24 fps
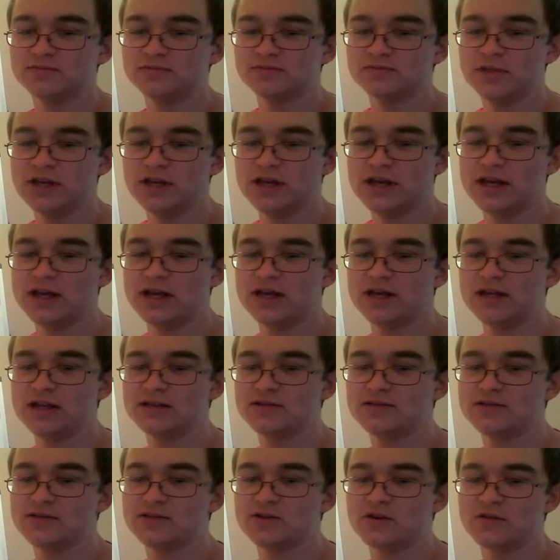
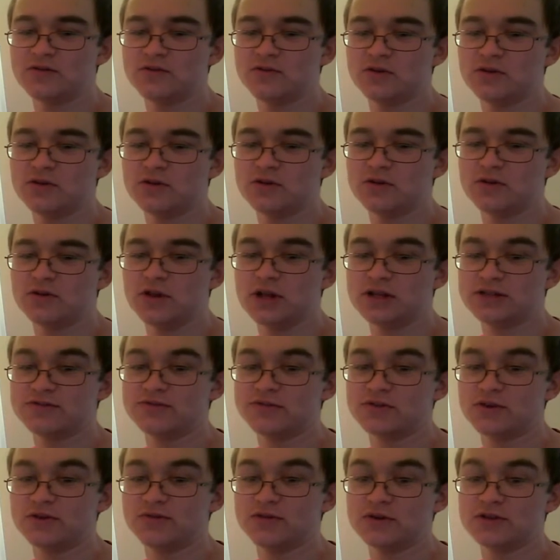and server, lots of
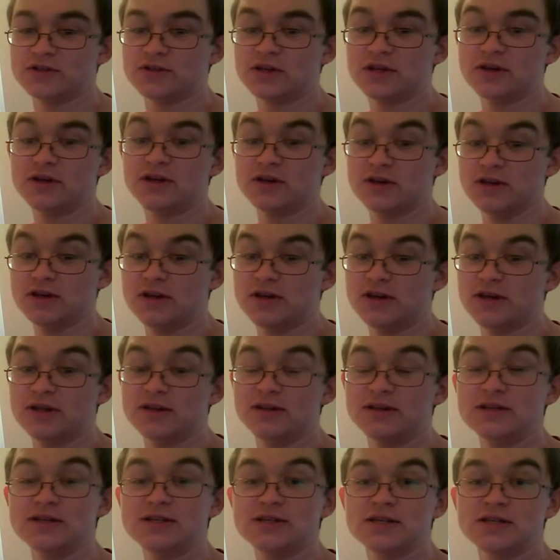servers,
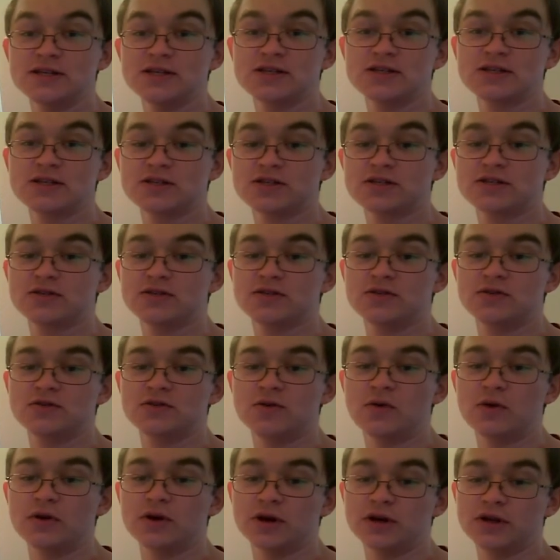and this is
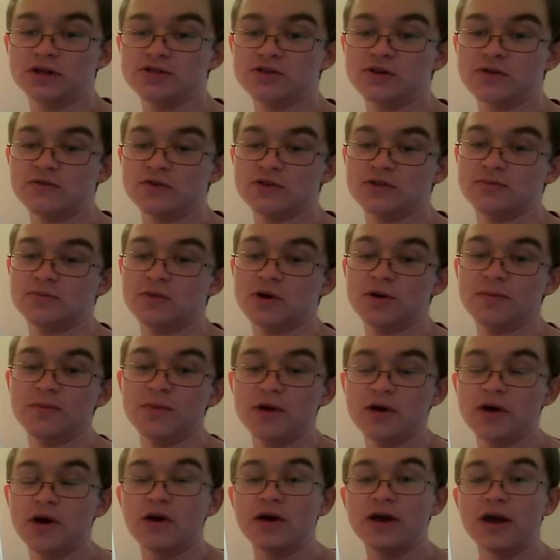stored on a server somewhere.
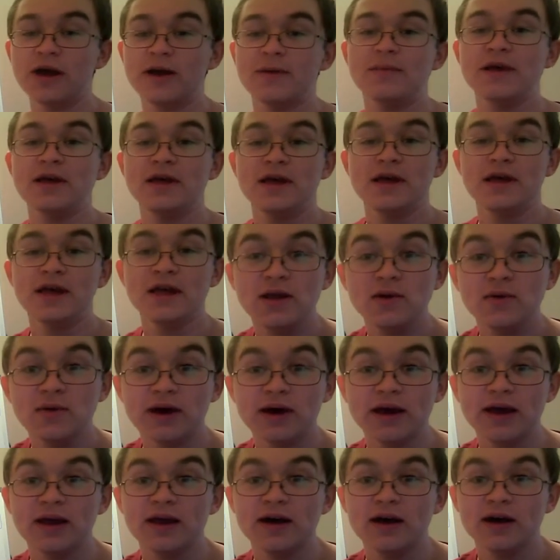Okay,
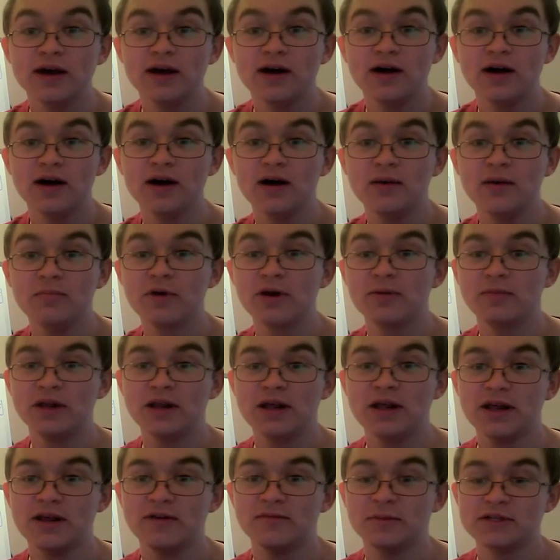anyway, but I'm
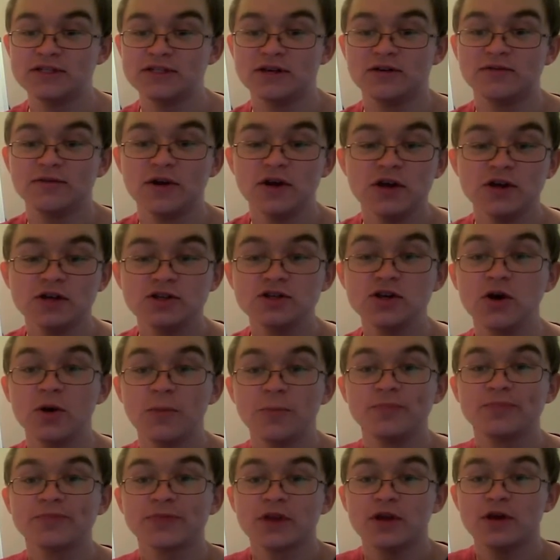getting ahead of myself.
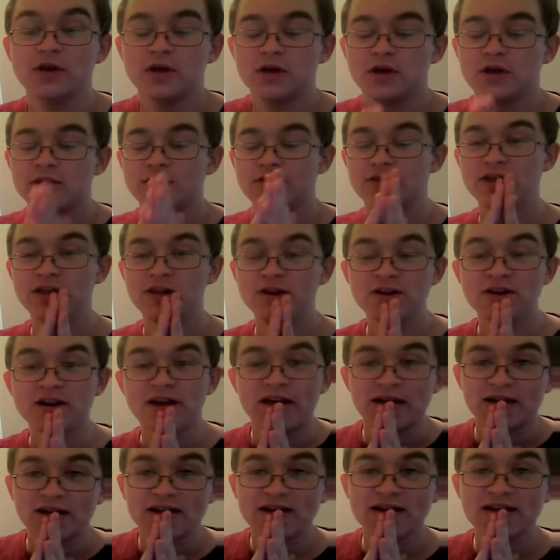So, the
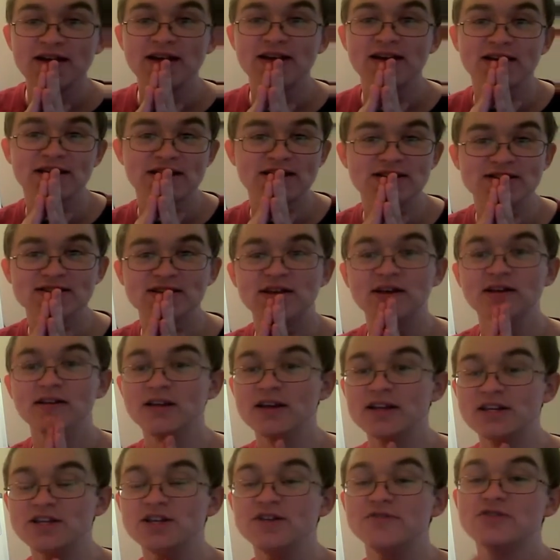Internet is a
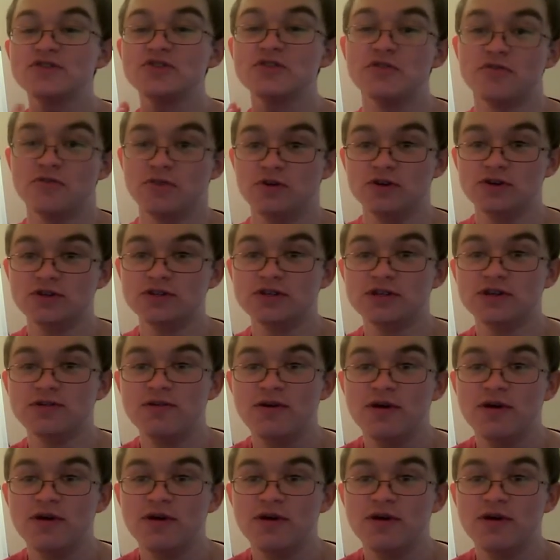collection of servers.